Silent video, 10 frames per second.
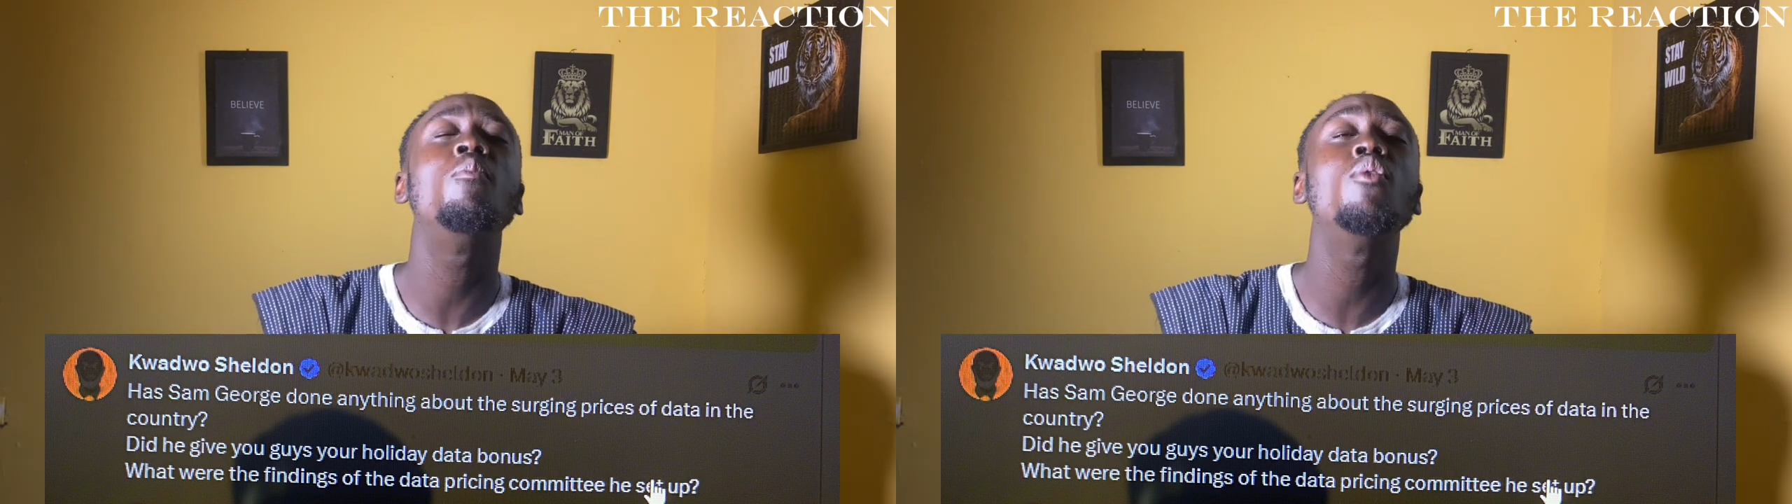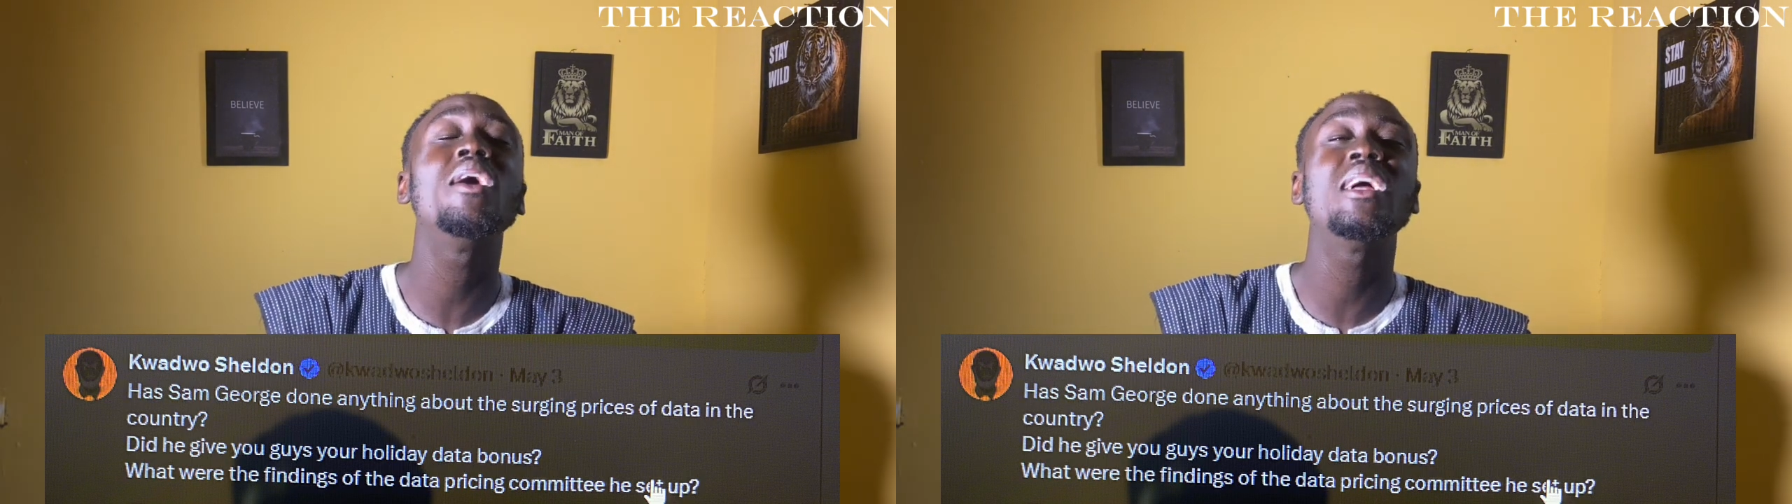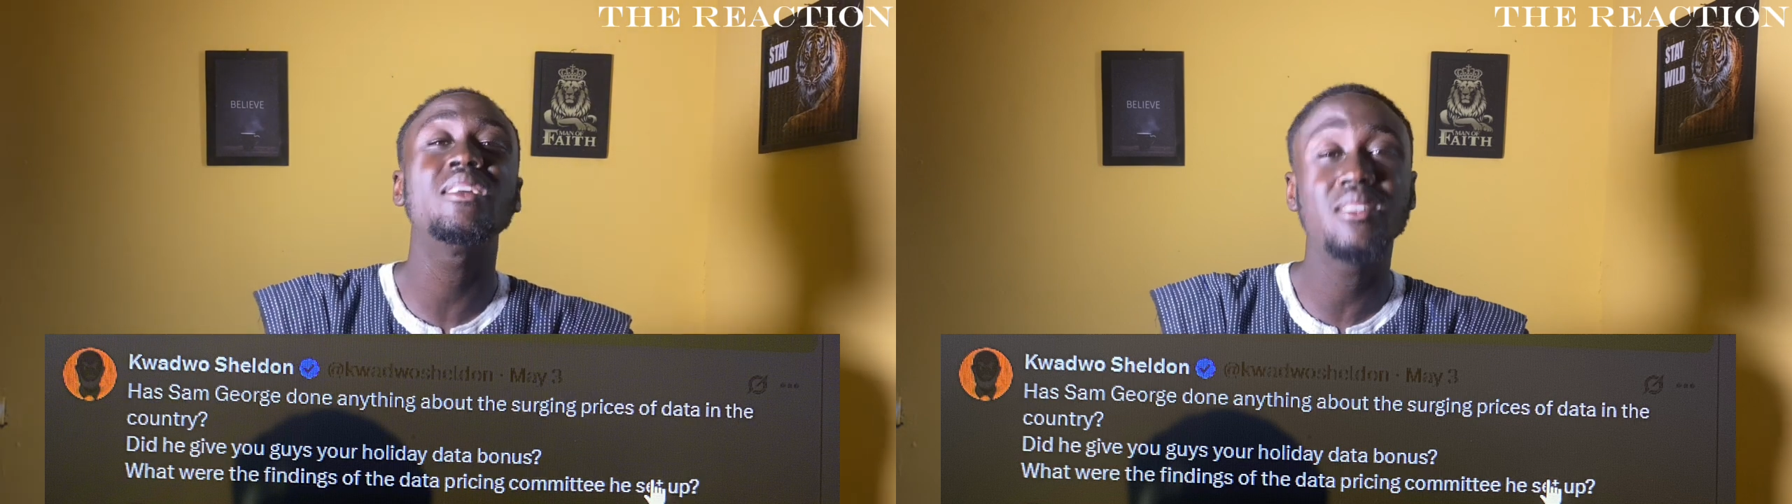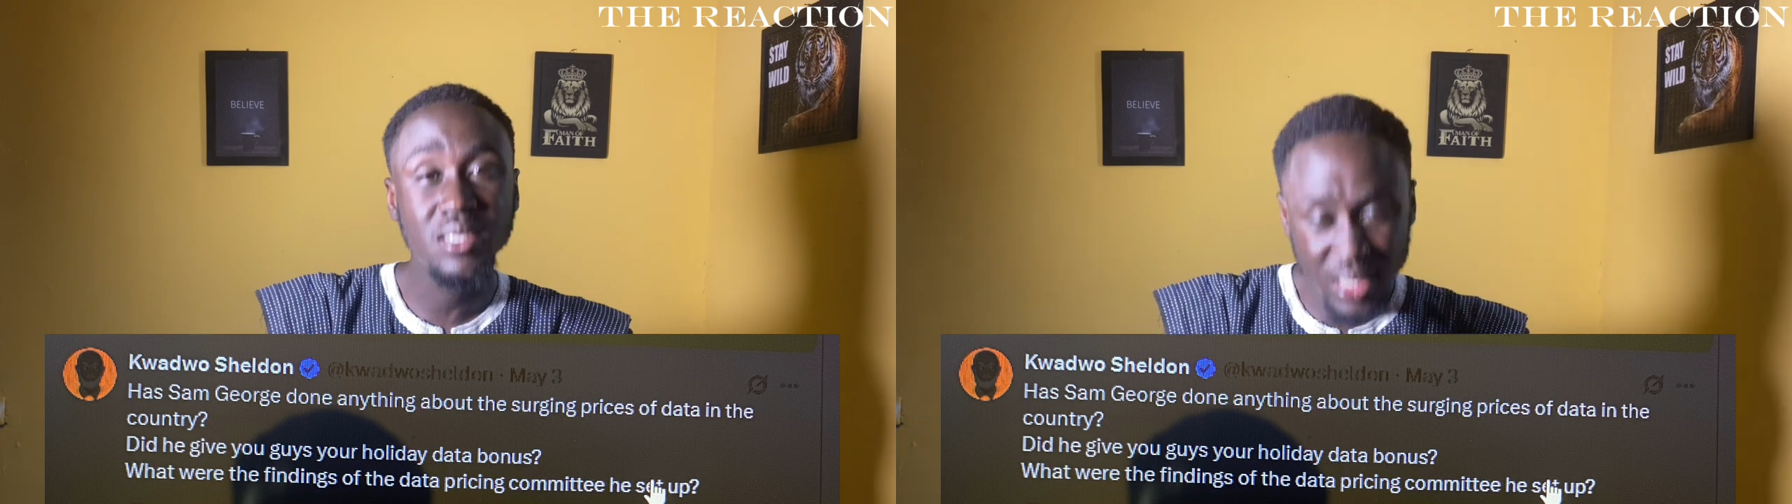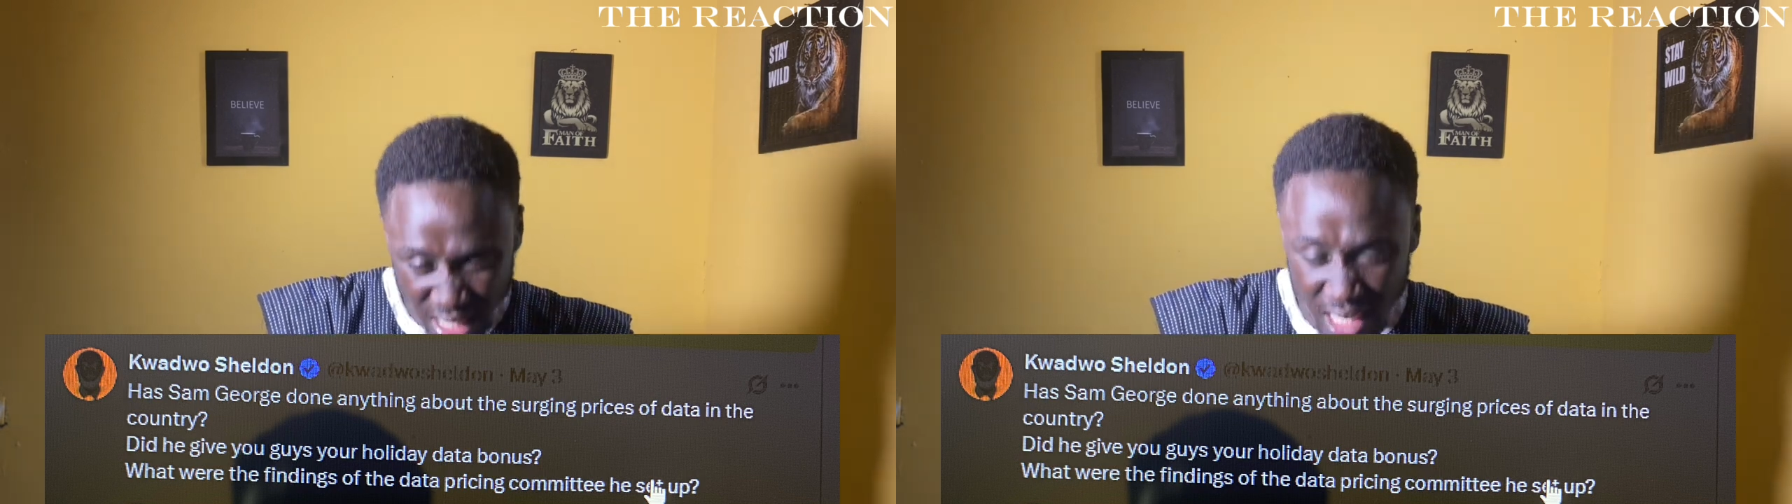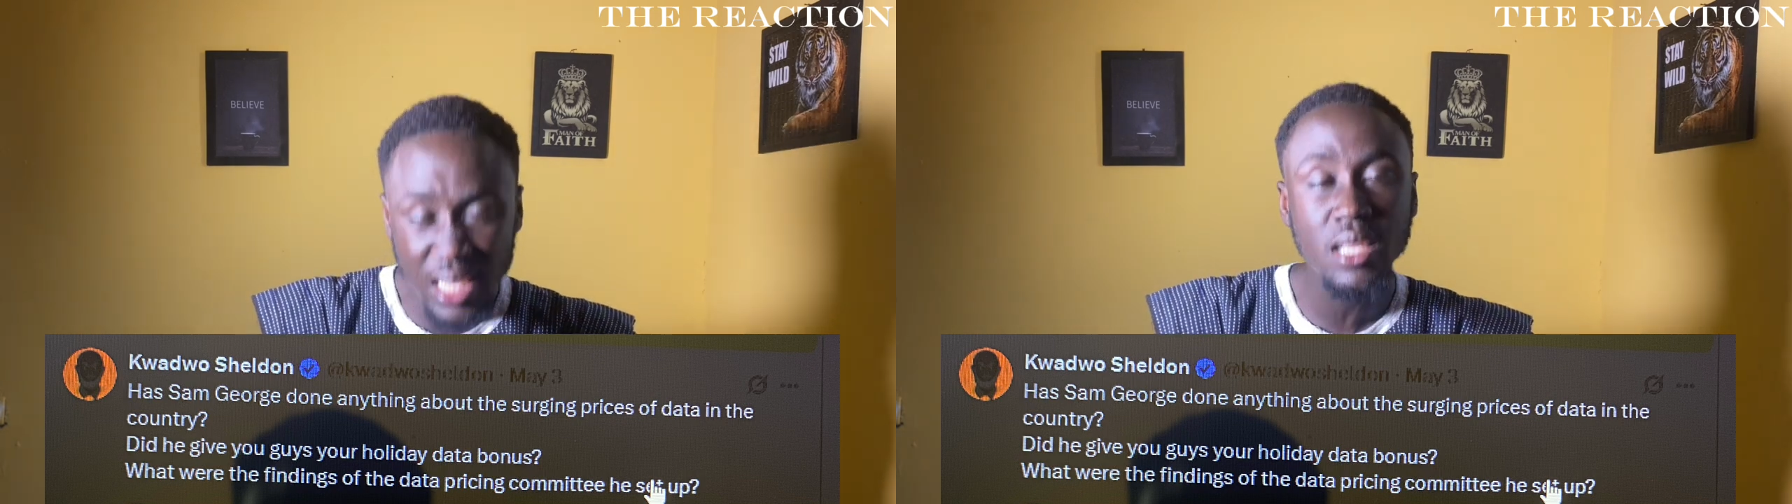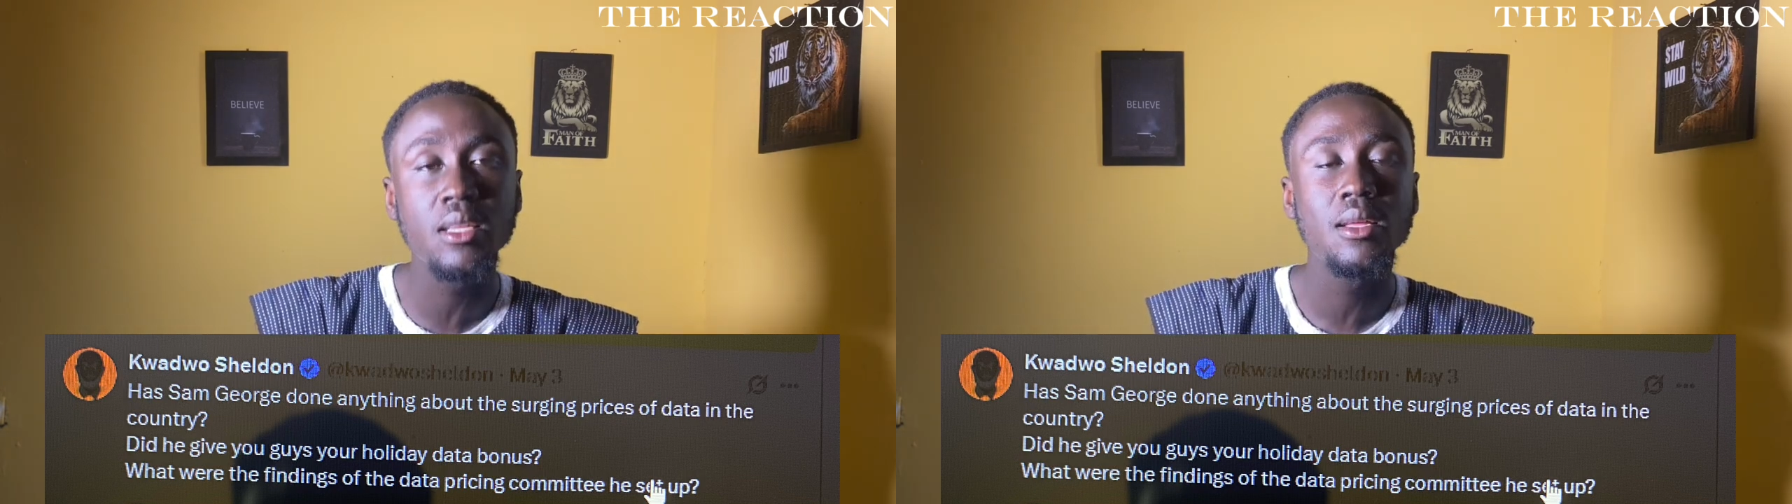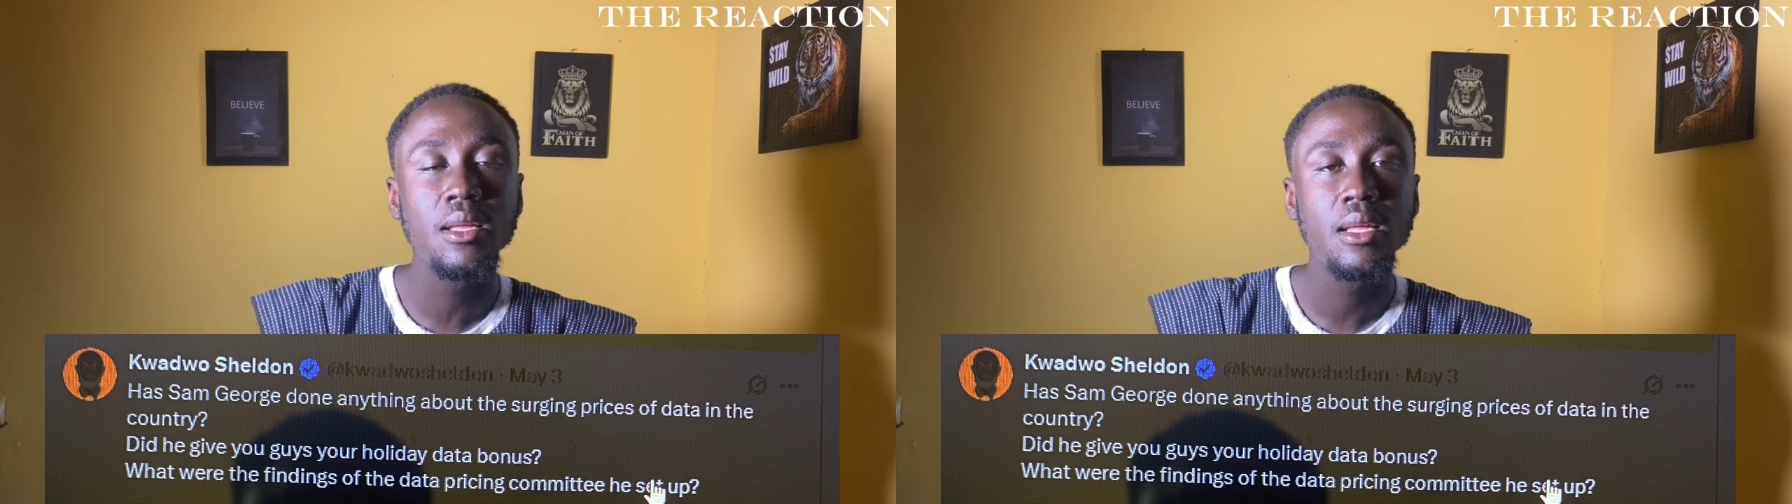boy,
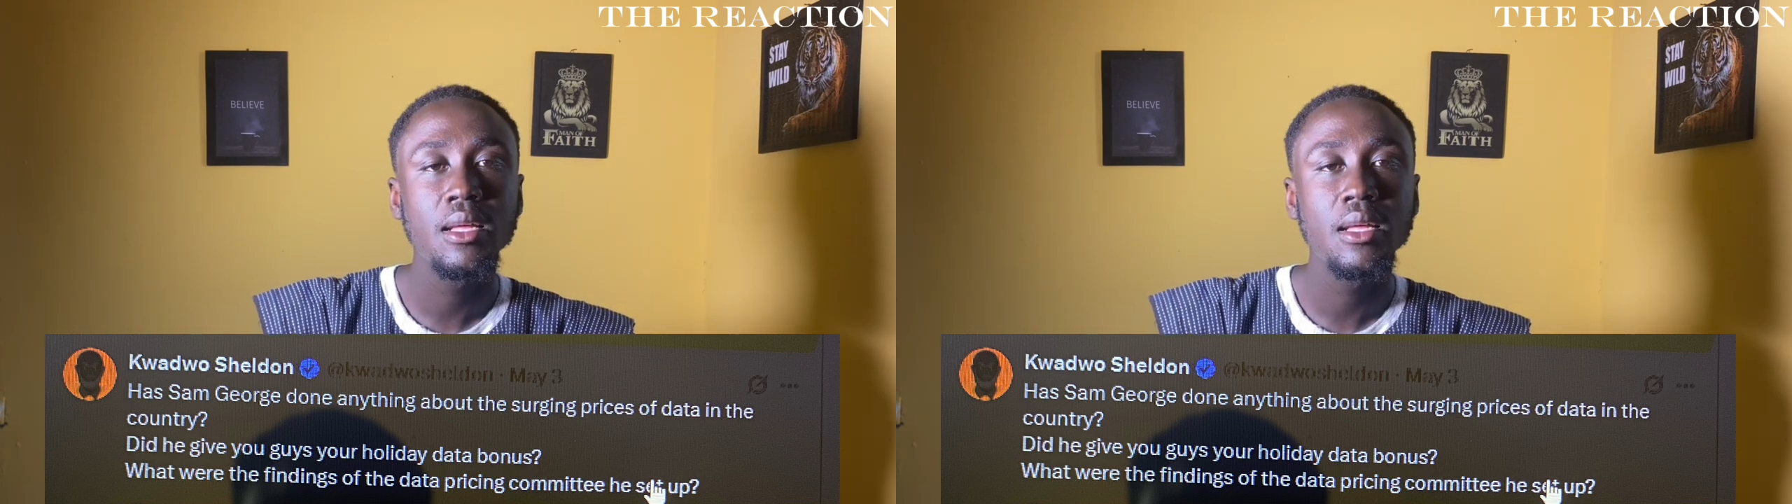dang.